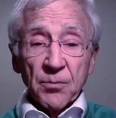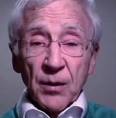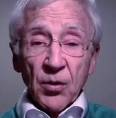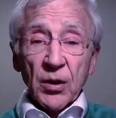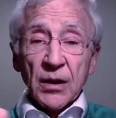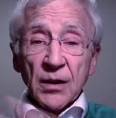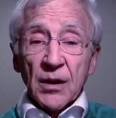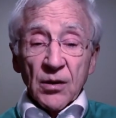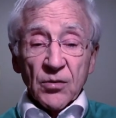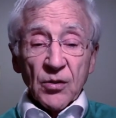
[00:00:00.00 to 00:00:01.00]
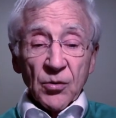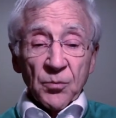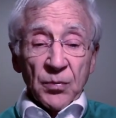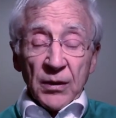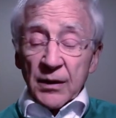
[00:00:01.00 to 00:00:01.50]
Okay, so
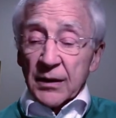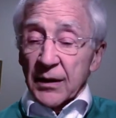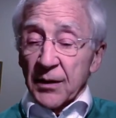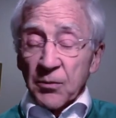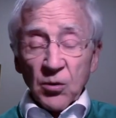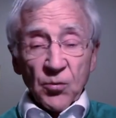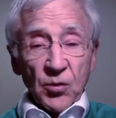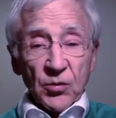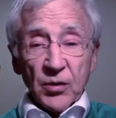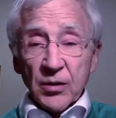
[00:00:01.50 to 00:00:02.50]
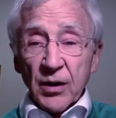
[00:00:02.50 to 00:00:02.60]
um, you folks are,